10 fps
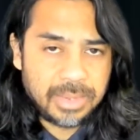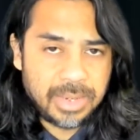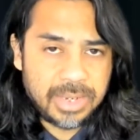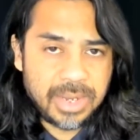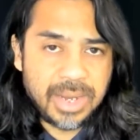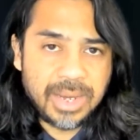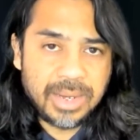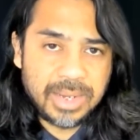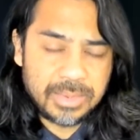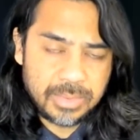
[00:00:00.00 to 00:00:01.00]
Ishari,
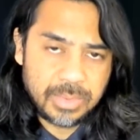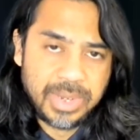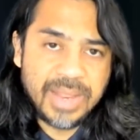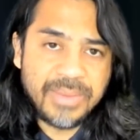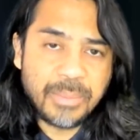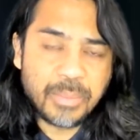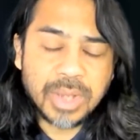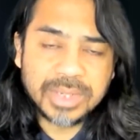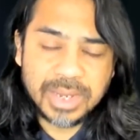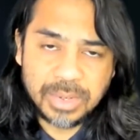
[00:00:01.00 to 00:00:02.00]
the living
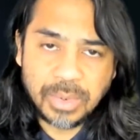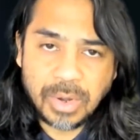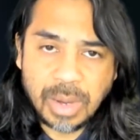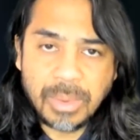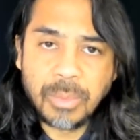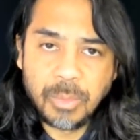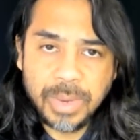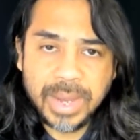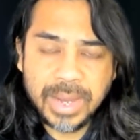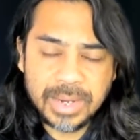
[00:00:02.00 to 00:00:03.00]
process look horrible.
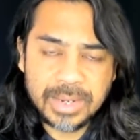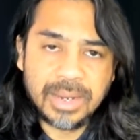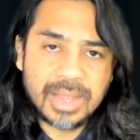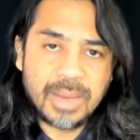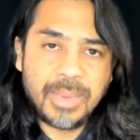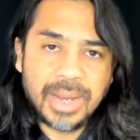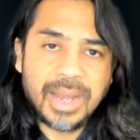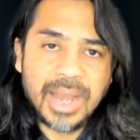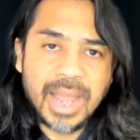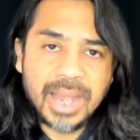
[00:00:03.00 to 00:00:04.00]
Trump and
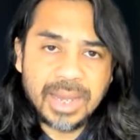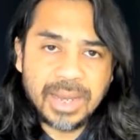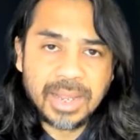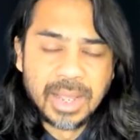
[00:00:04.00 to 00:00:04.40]
Rigue, Lani,